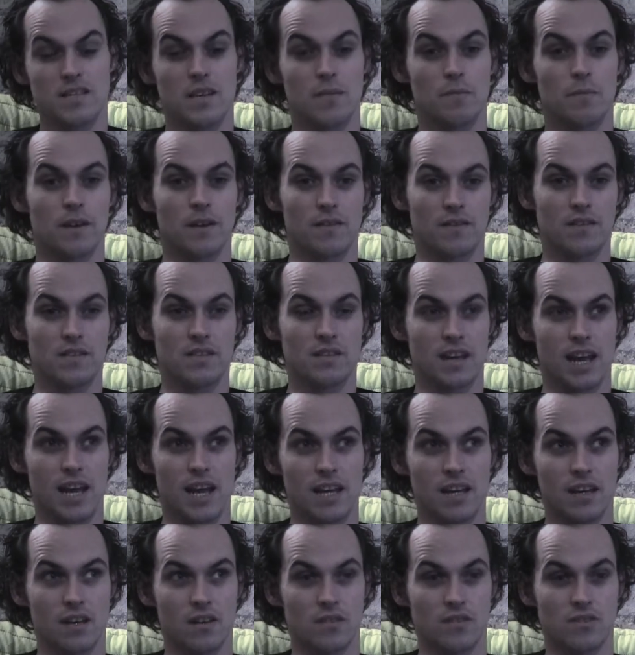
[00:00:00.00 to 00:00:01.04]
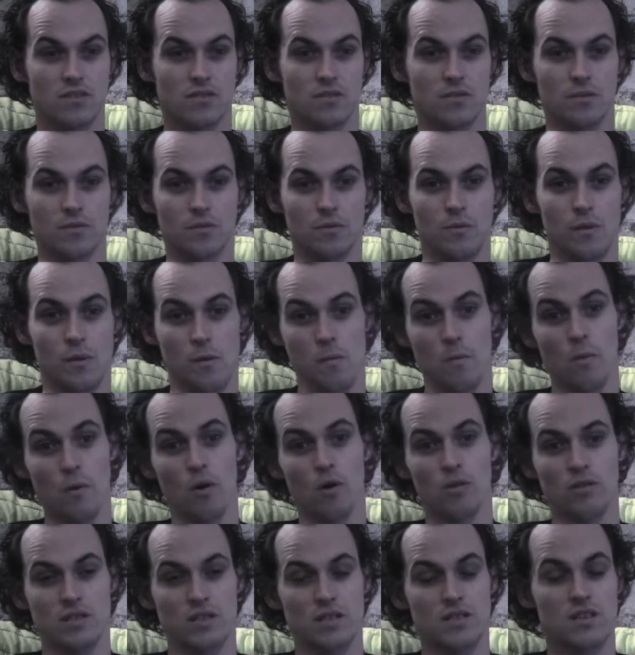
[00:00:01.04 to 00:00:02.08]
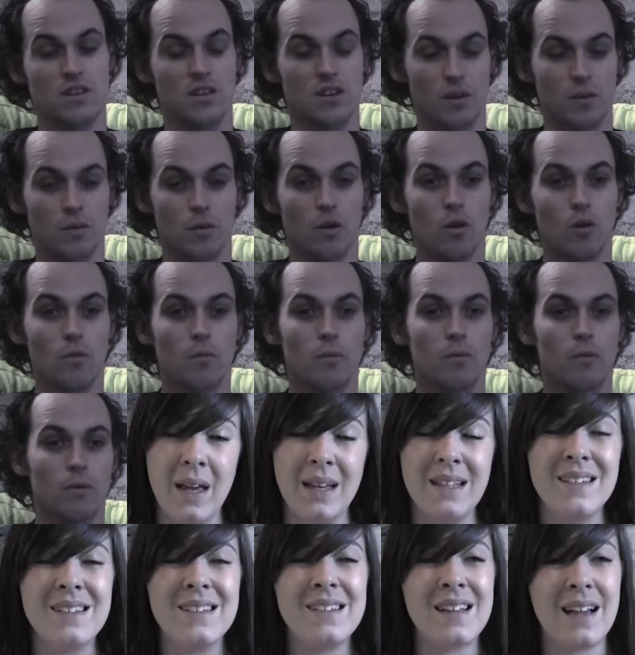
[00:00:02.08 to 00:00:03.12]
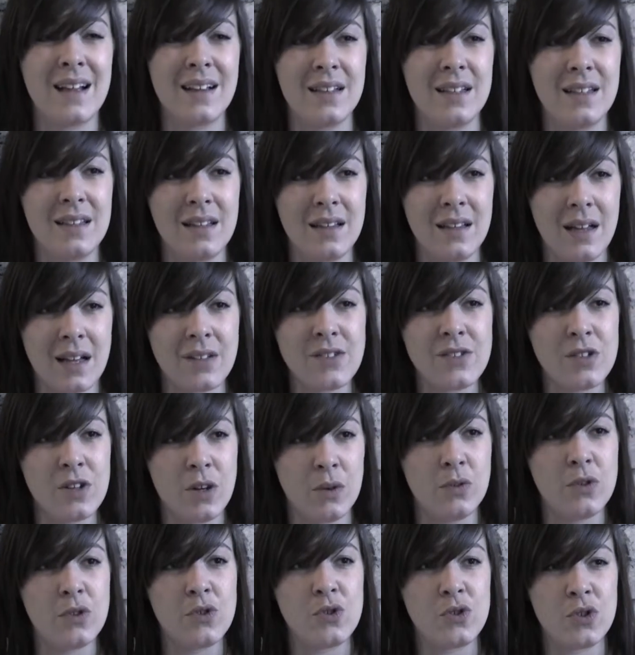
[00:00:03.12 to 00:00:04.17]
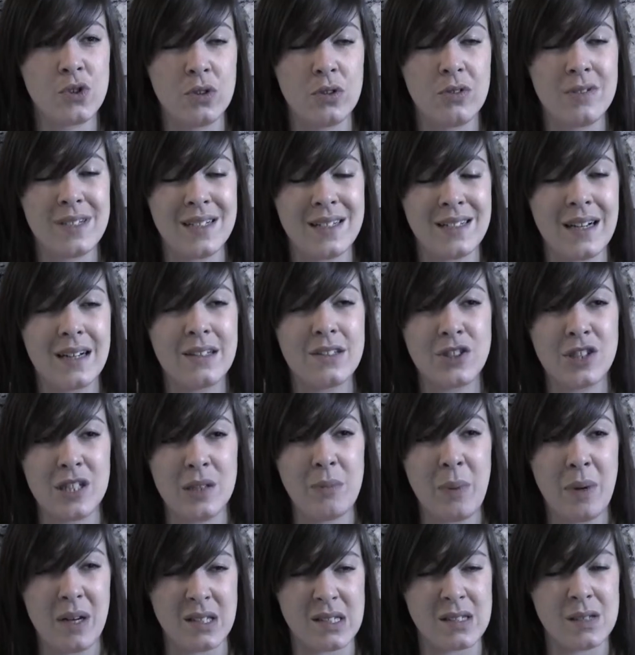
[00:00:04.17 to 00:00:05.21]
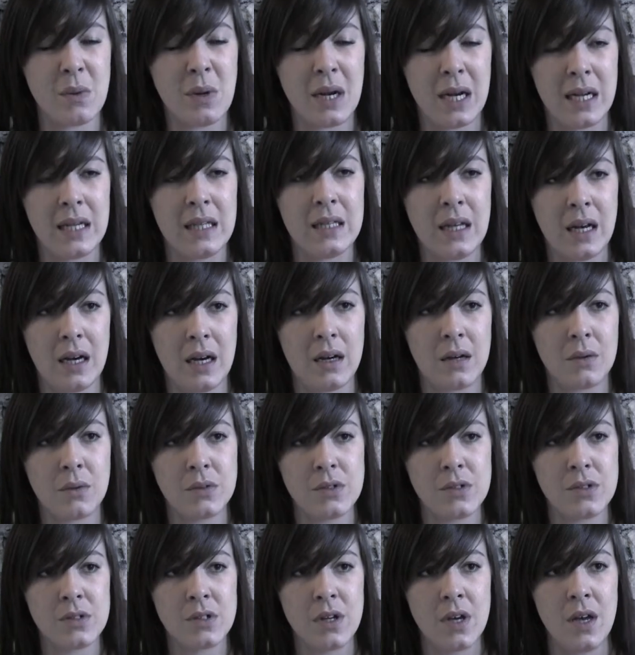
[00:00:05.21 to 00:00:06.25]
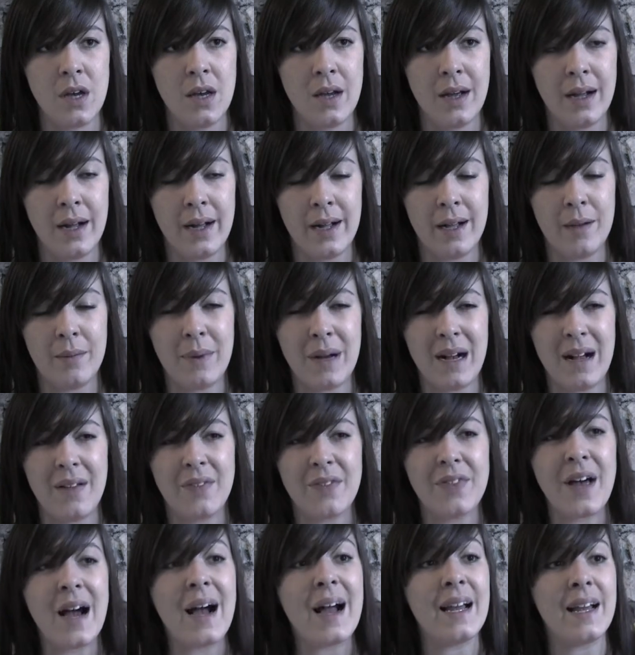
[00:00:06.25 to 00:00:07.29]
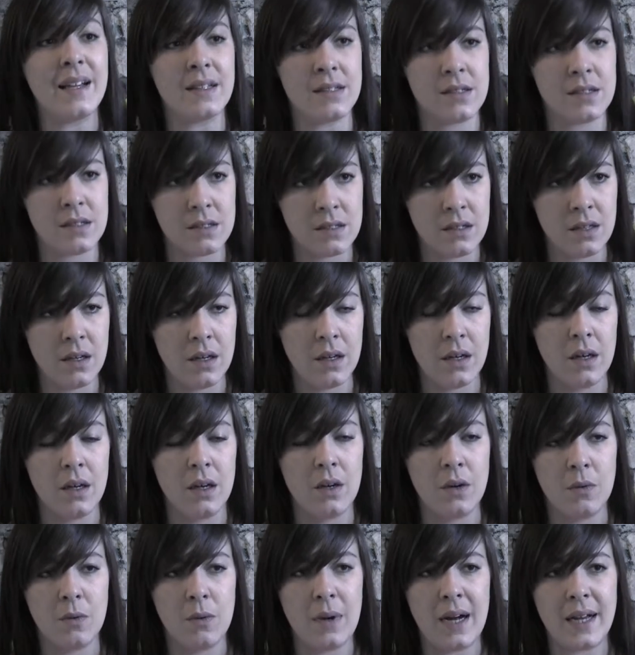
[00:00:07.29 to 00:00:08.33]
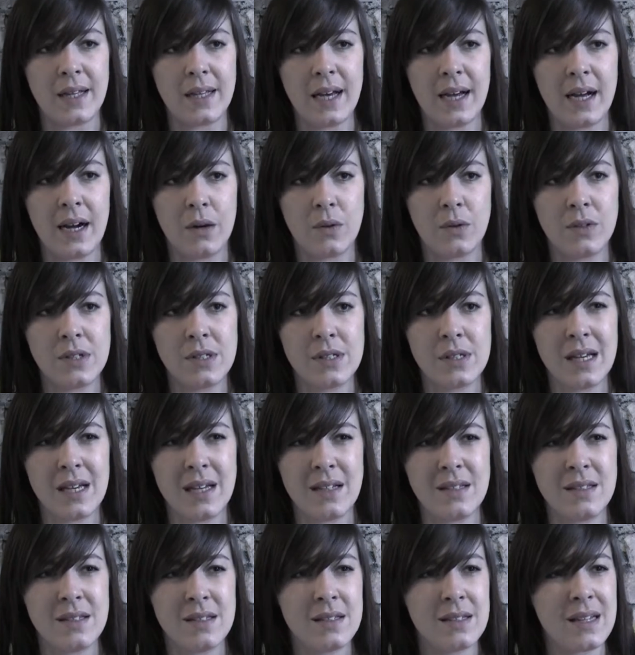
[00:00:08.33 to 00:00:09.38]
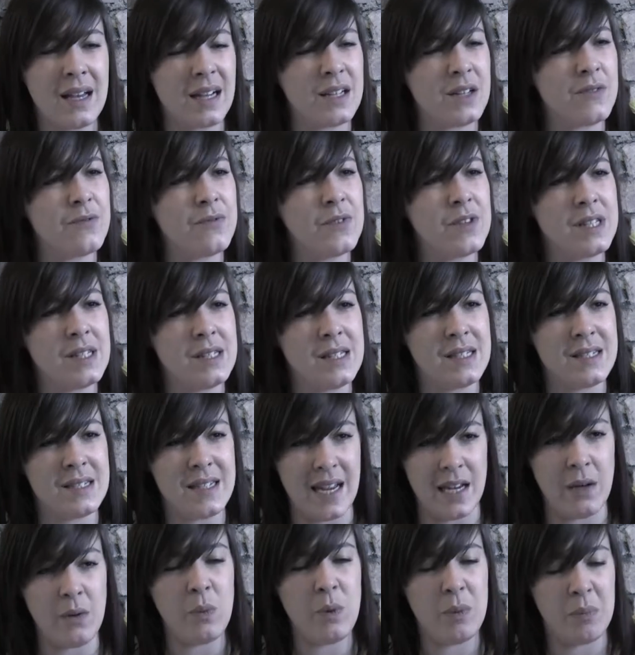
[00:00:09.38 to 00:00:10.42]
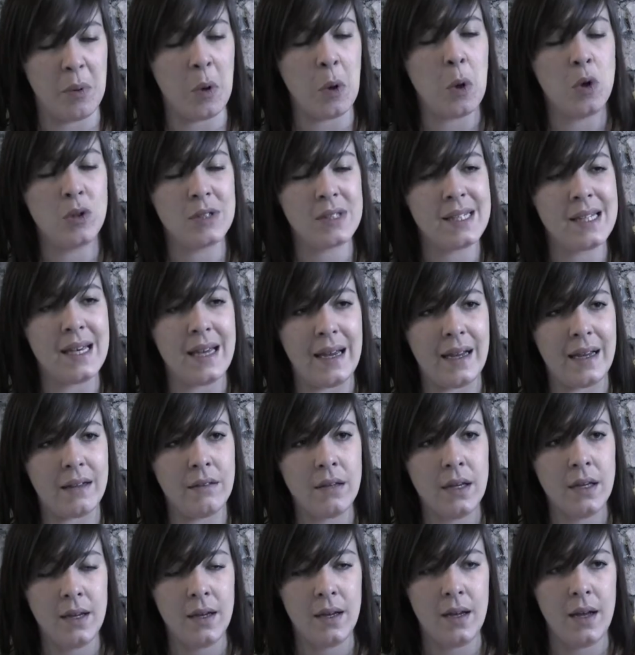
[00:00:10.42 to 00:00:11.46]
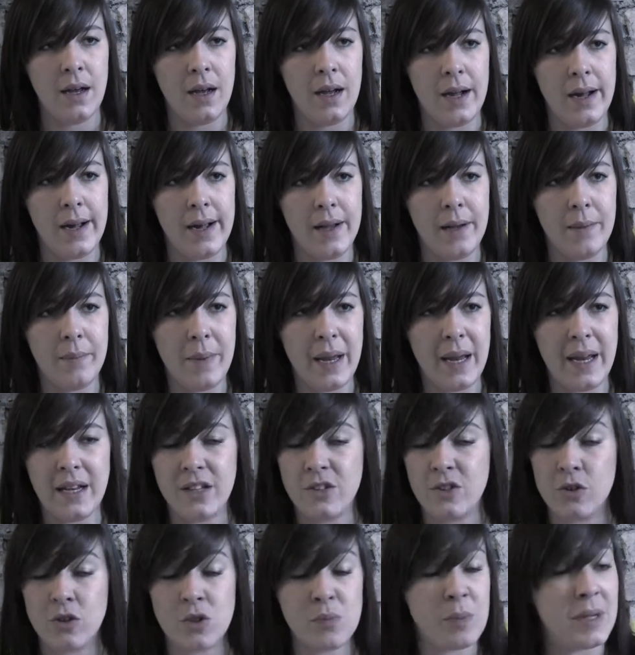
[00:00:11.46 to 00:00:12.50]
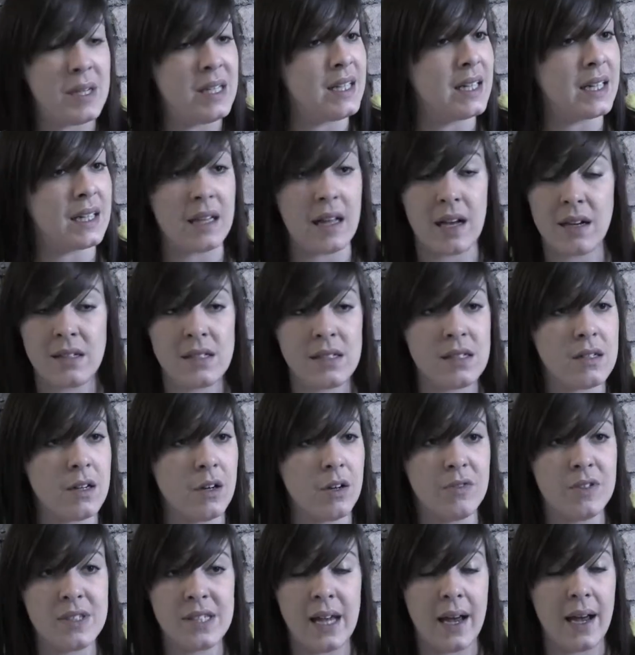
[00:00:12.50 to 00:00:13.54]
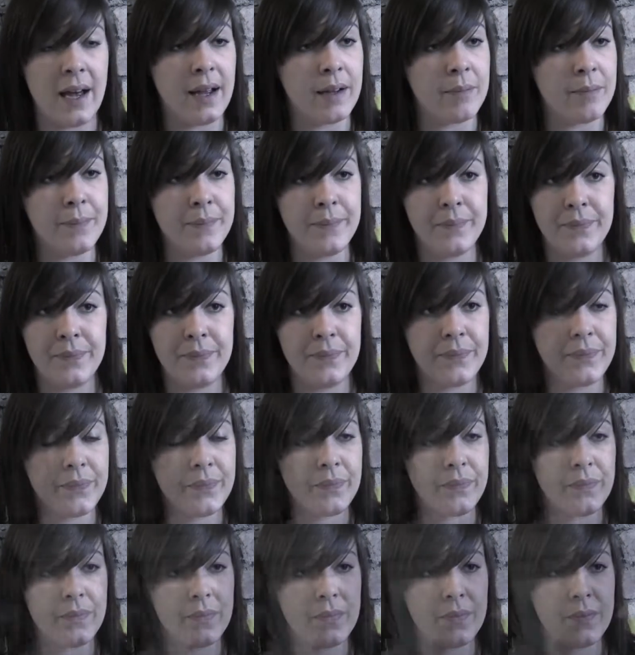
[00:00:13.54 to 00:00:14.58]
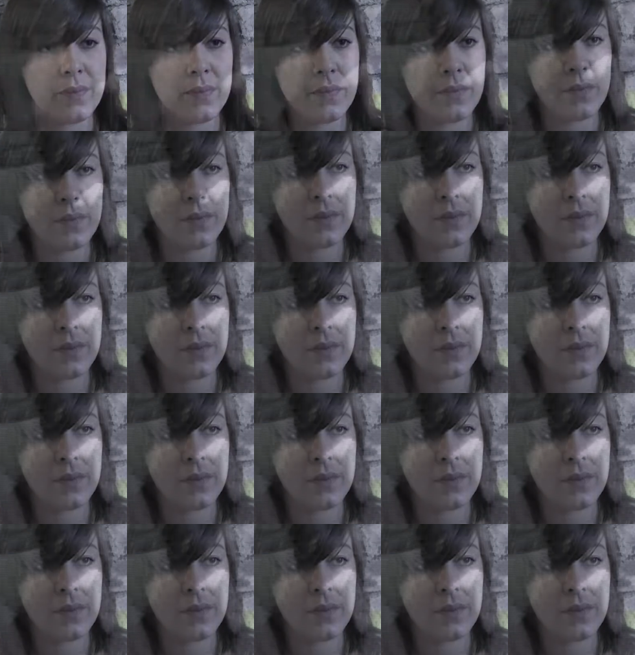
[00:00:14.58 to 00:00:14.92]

in a bit of a state because we bought it to do up. Sadly, the last owner's son did actually pass away in the house, and that is why the house is kind of the state we bought it in. It had just been neglected over time. We've